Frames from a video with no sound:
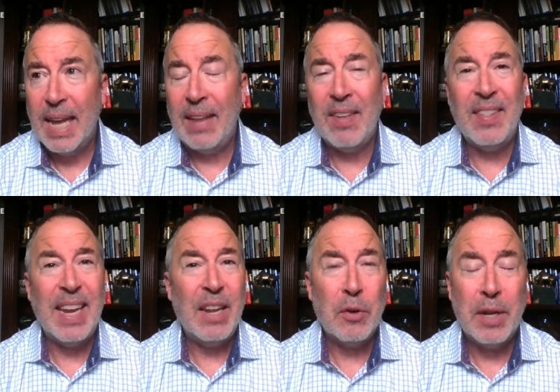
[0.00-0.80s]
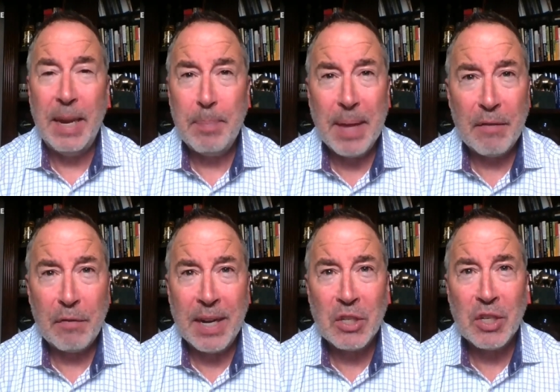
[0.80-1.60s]
And then they either keep that
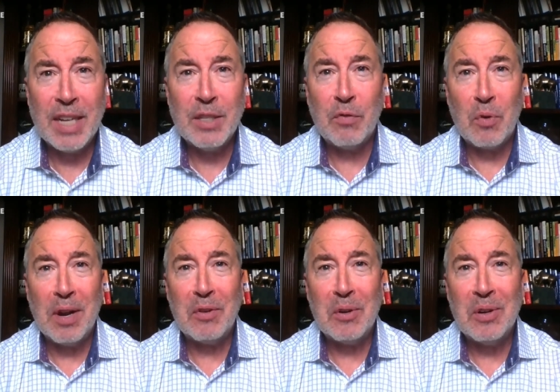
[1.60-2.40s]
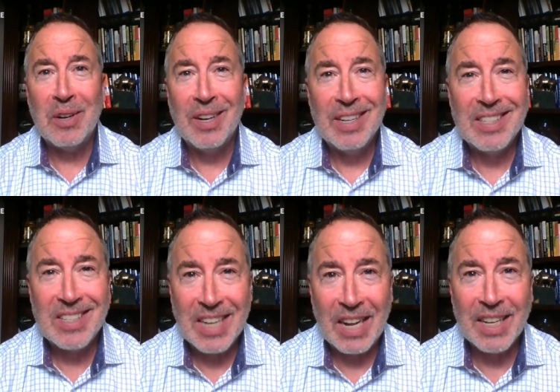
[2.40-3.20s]
franchise forever,
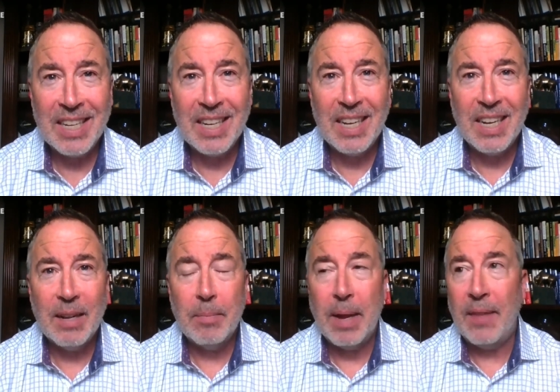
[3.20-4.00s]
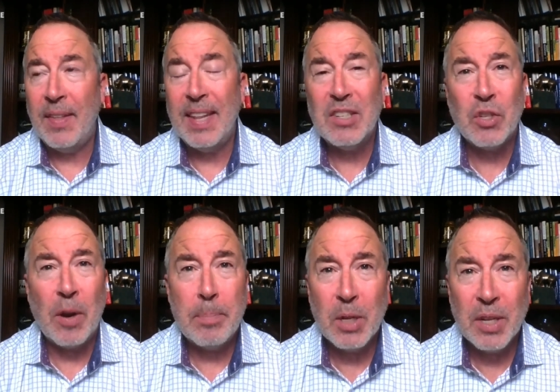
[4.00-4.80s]
sell it, and then they
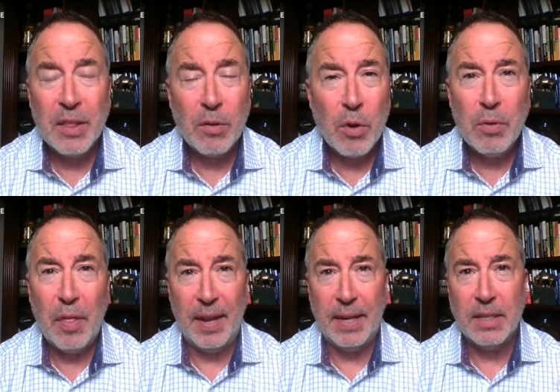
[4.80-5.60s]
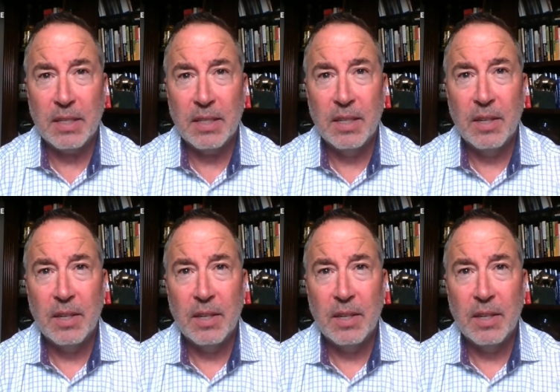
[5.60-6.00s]
start building their own things.